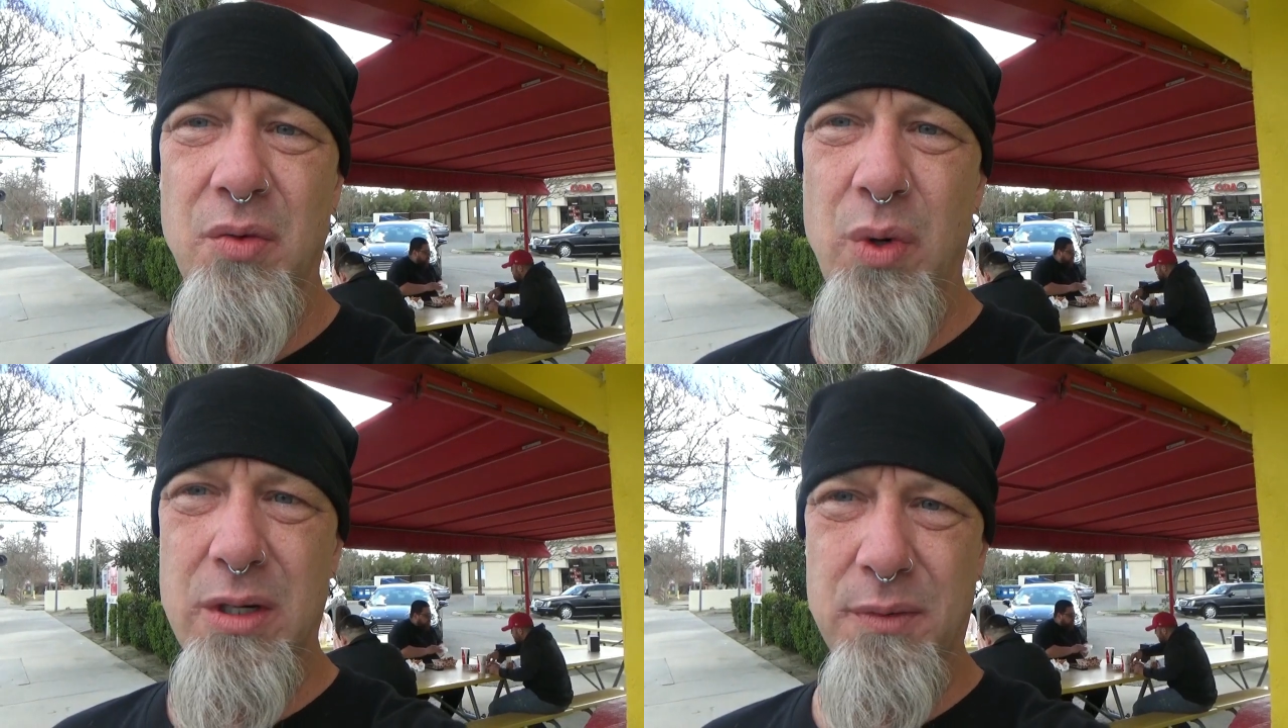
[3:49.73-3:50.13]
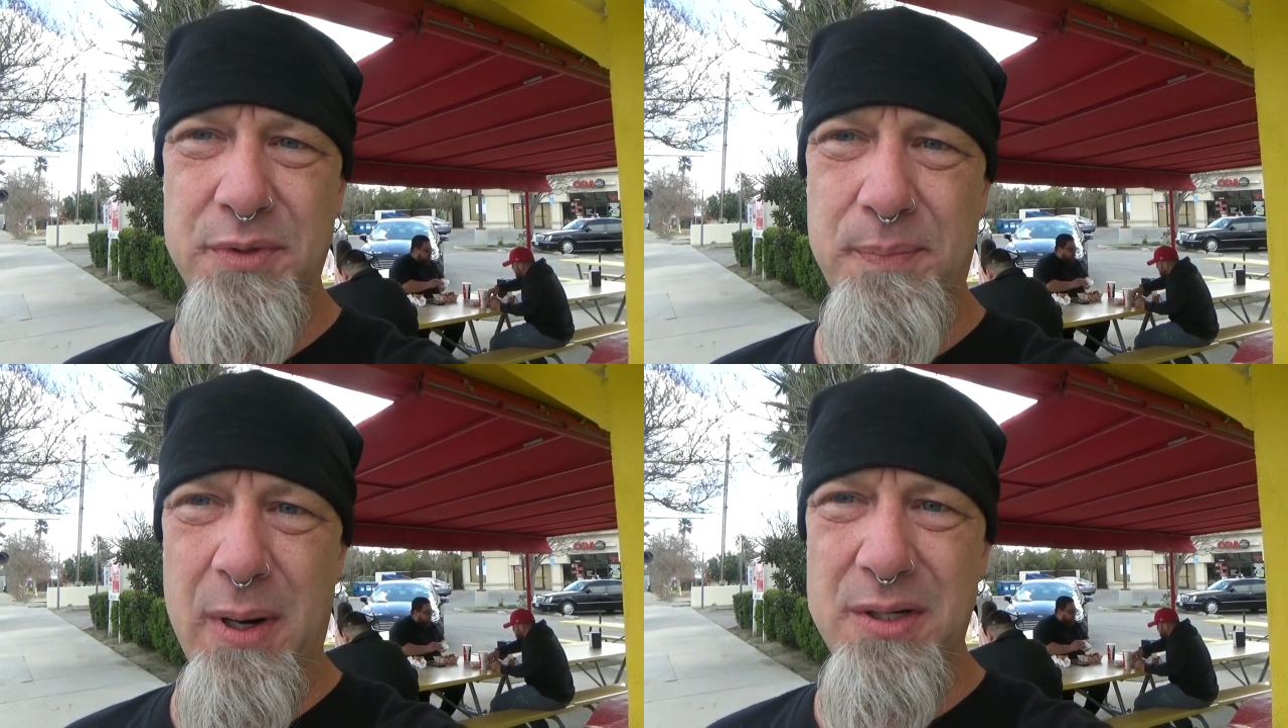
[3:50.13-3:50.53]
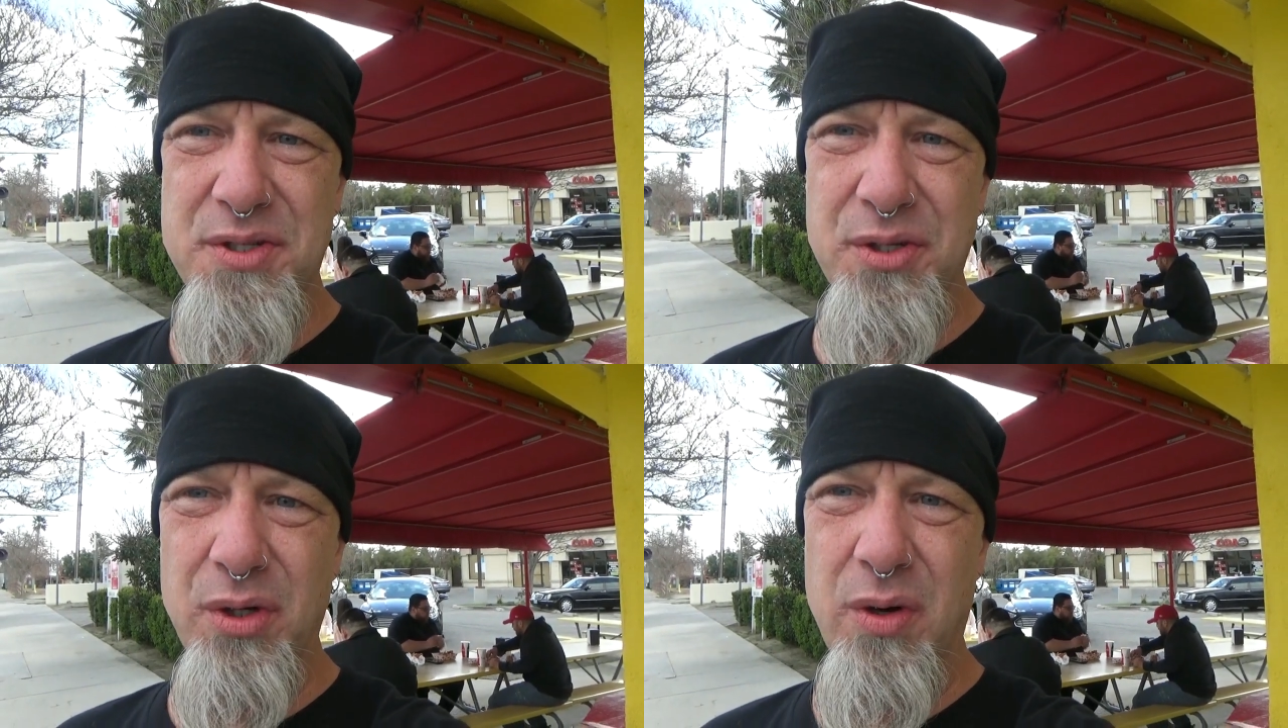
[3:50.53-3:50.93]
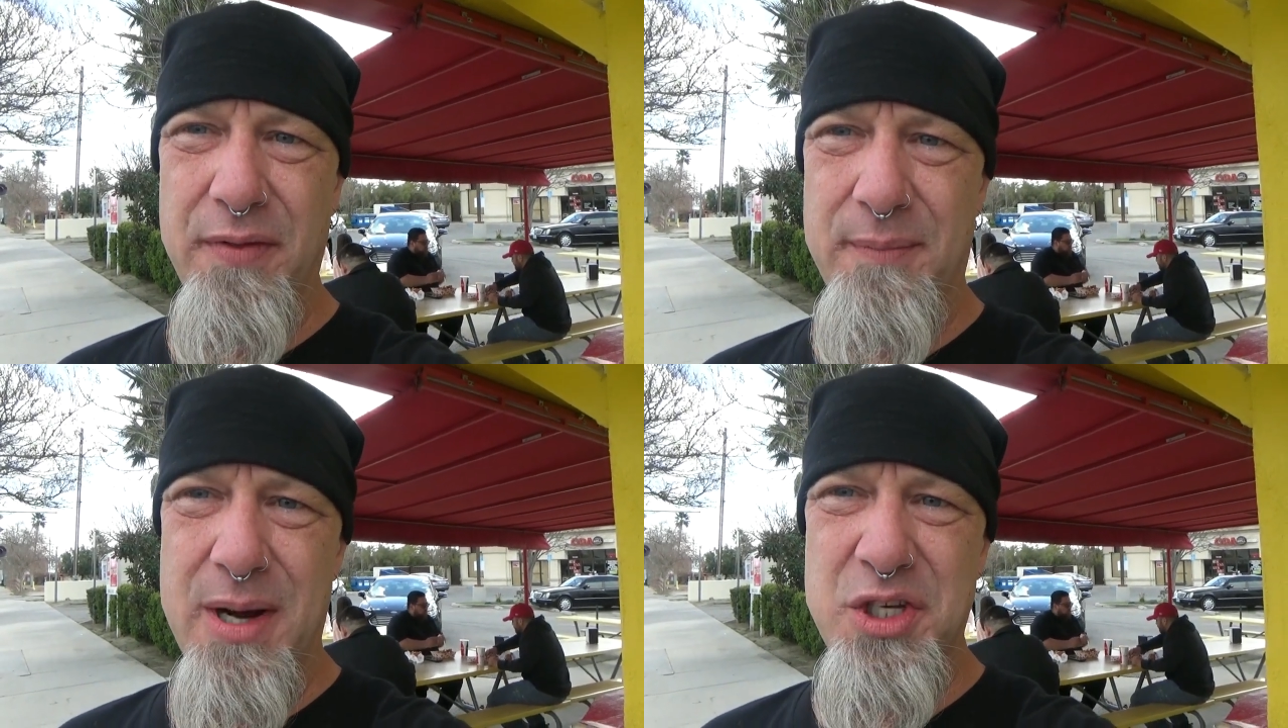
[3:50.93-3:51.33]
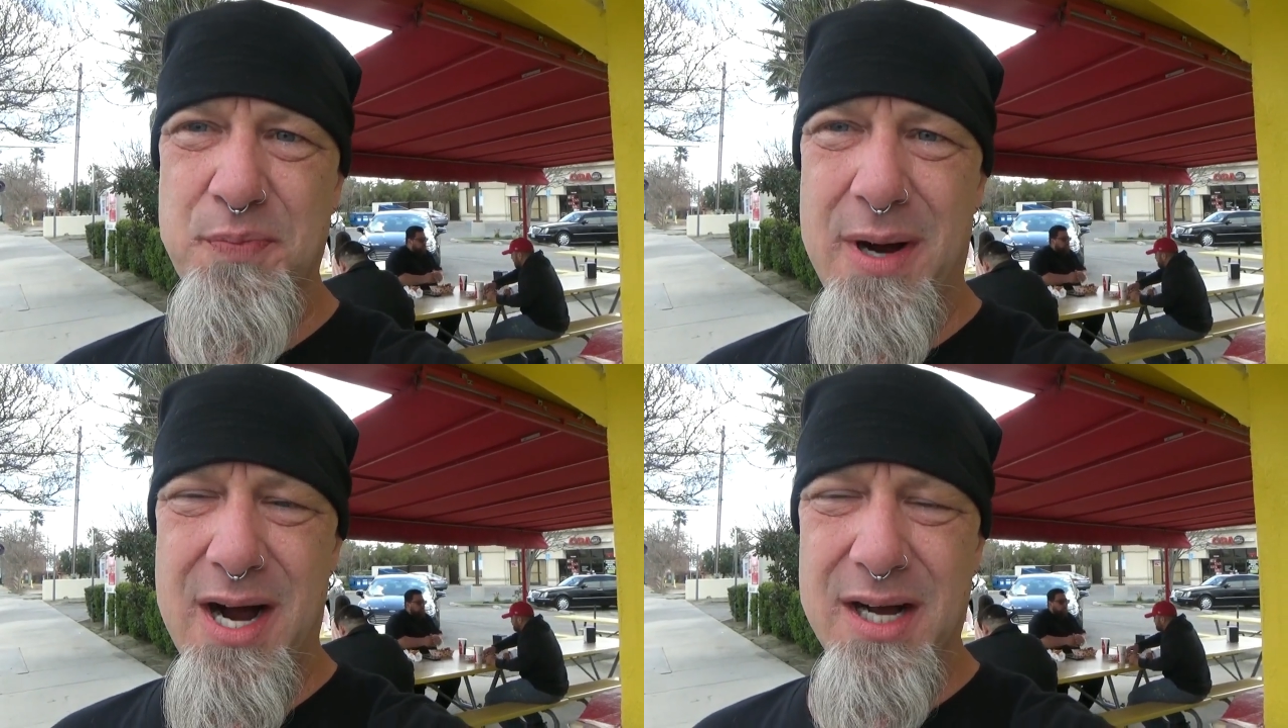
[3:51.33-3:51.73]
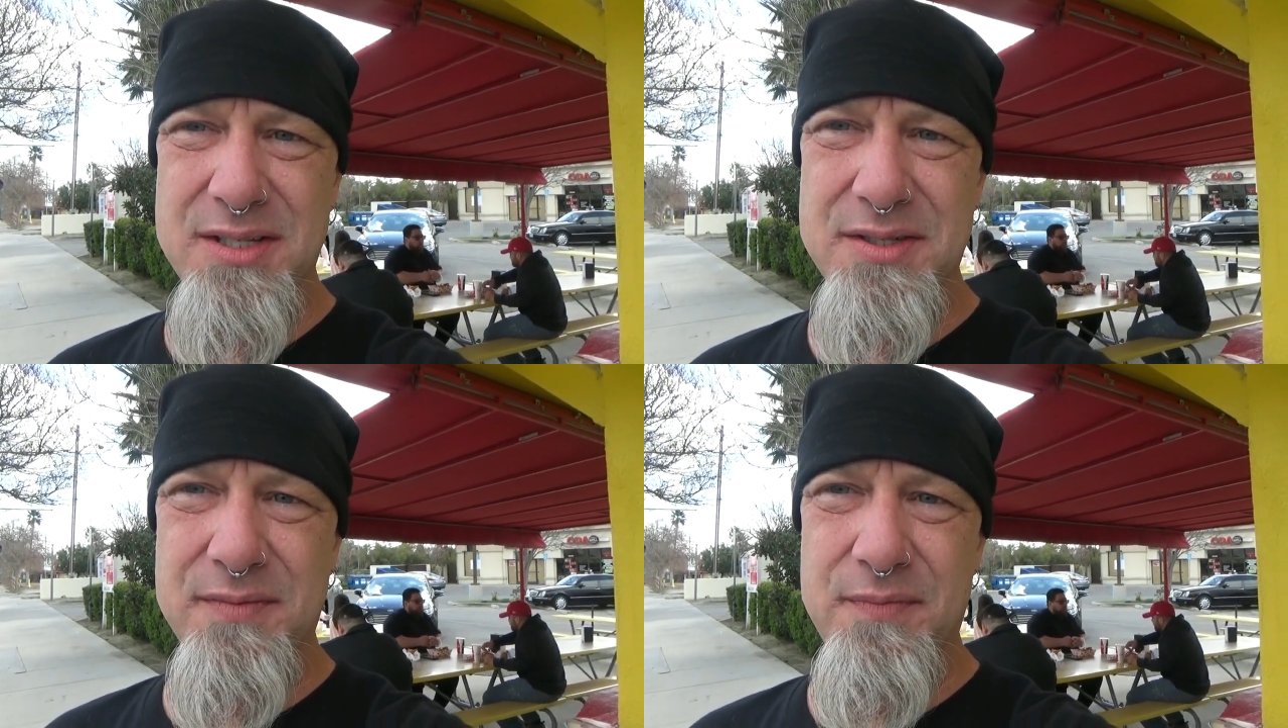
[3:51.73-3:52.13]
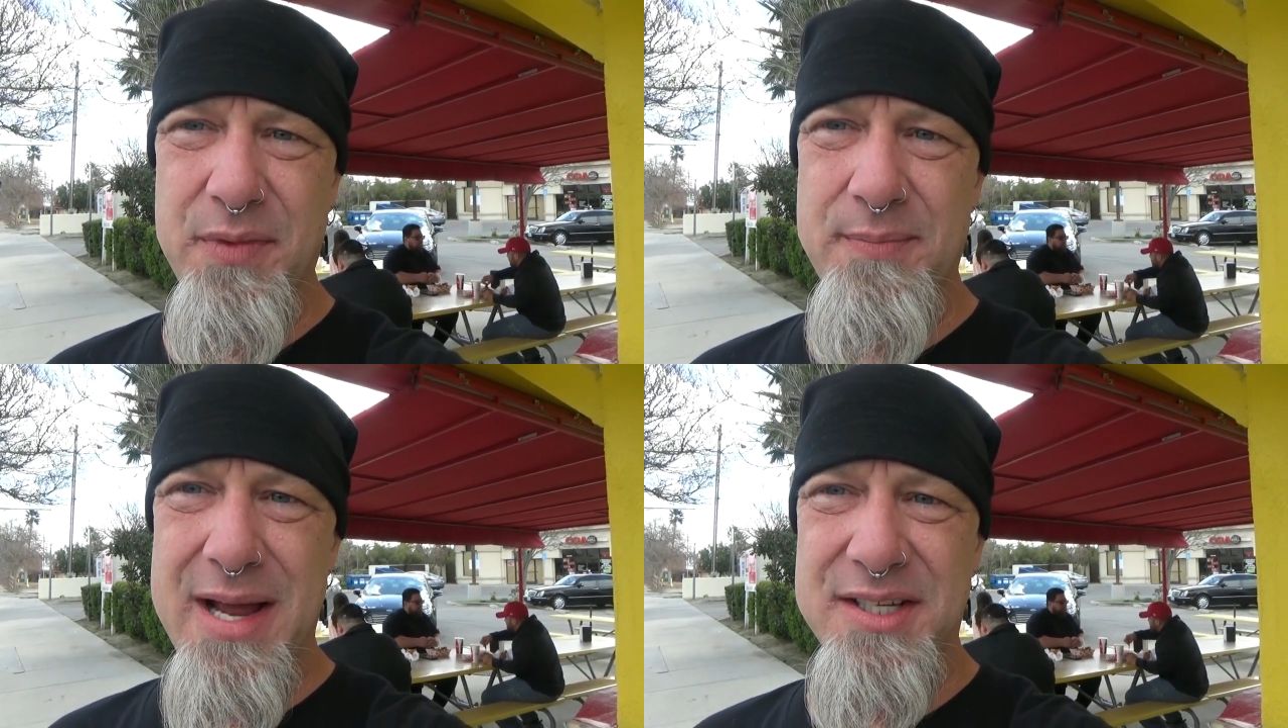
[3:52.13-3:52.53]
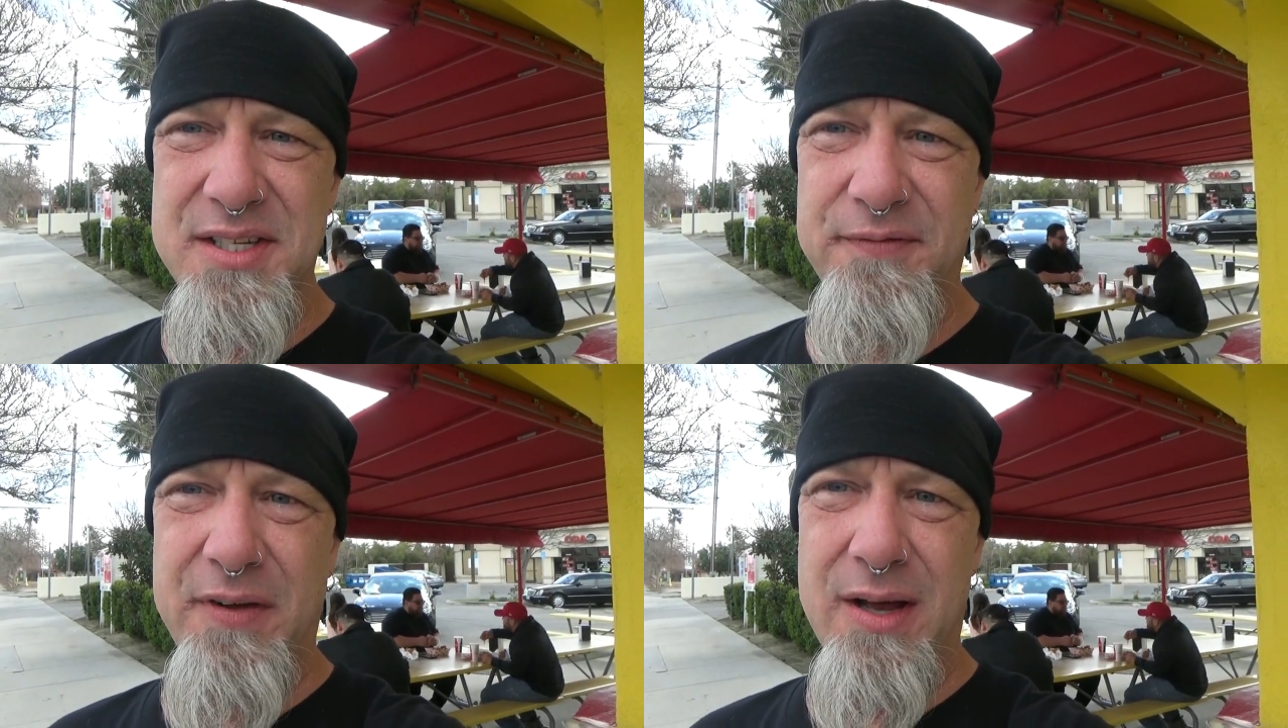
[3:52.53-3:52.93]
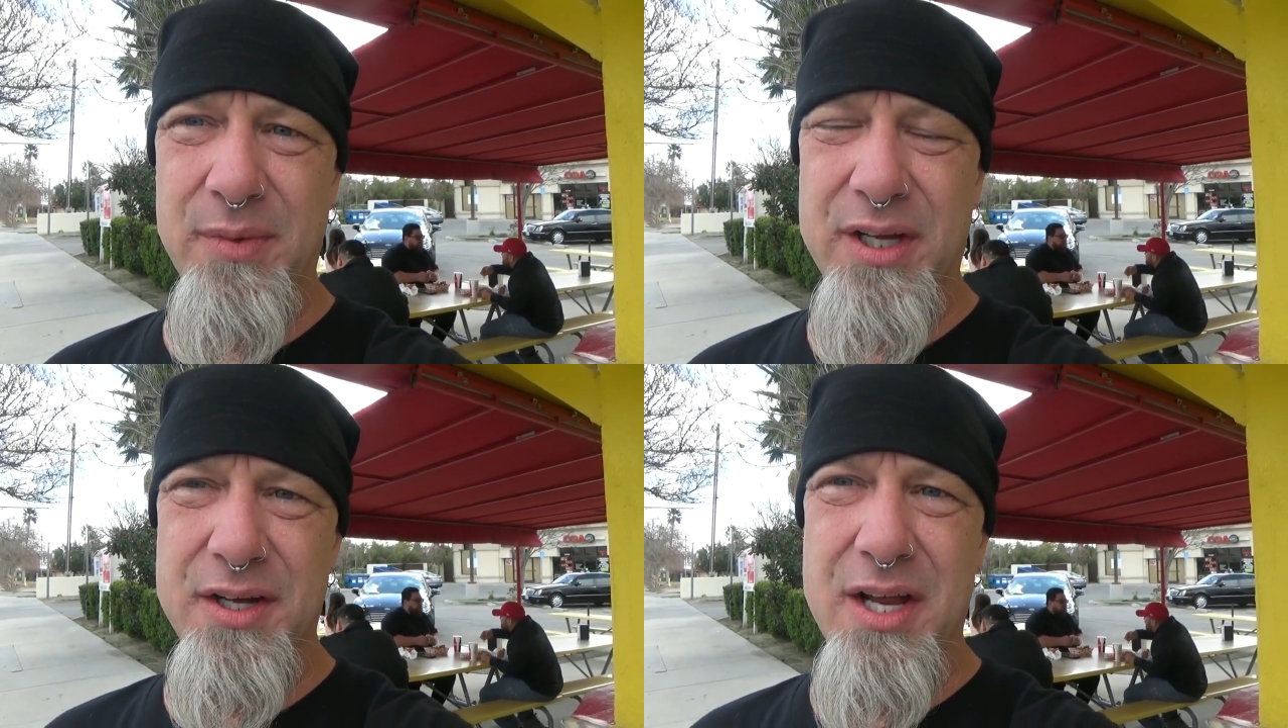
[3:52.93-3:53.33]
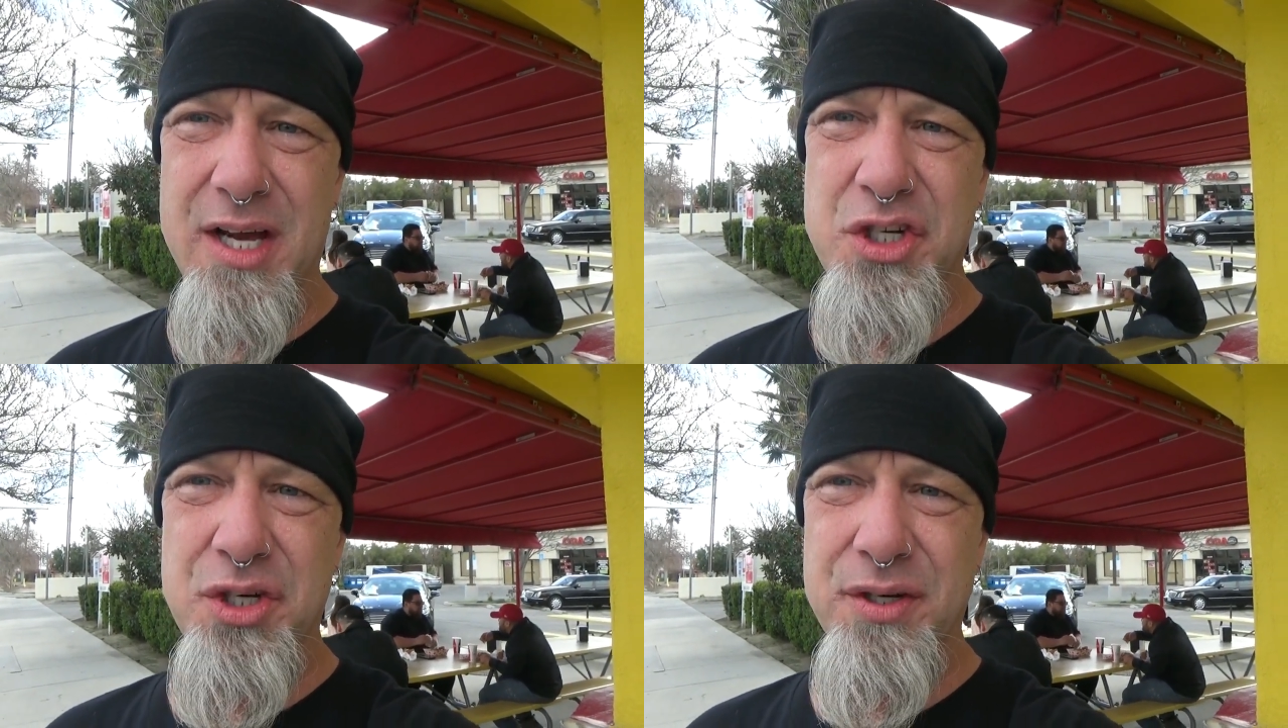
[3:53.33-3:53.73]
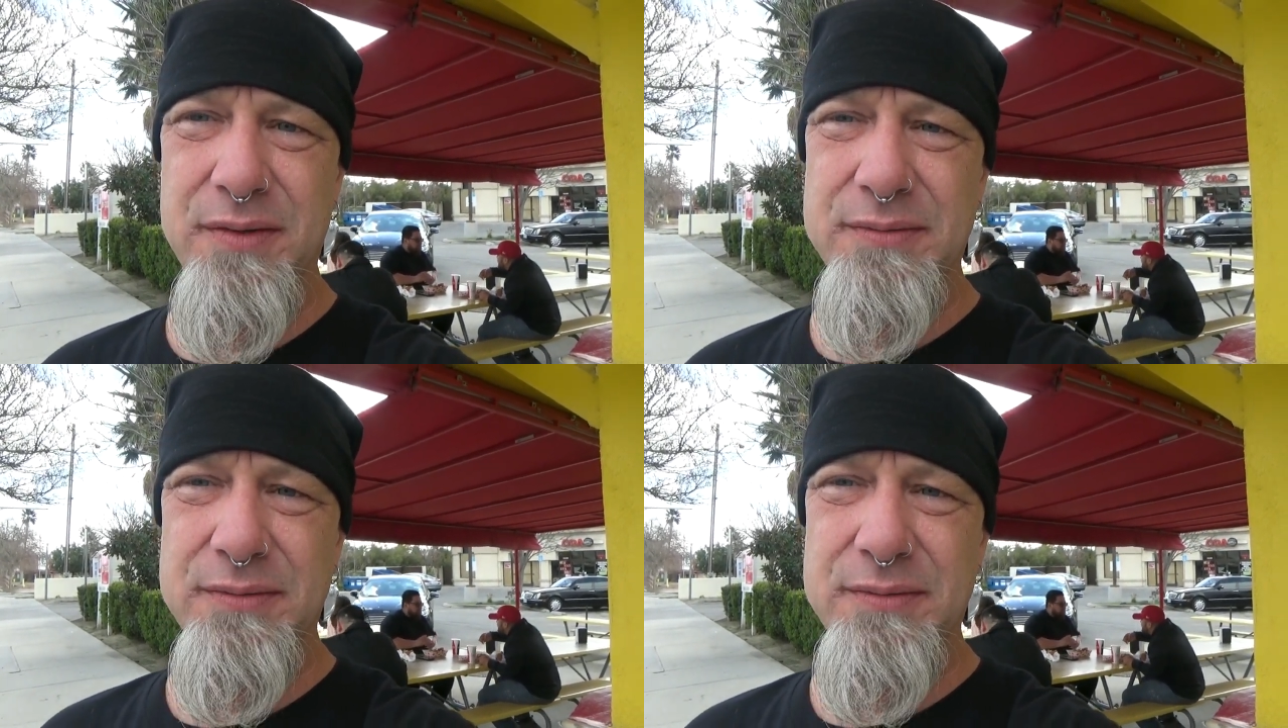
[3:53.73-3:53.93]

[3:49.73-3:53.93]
Welcome to part two of the Munch Box, the Manson family connection.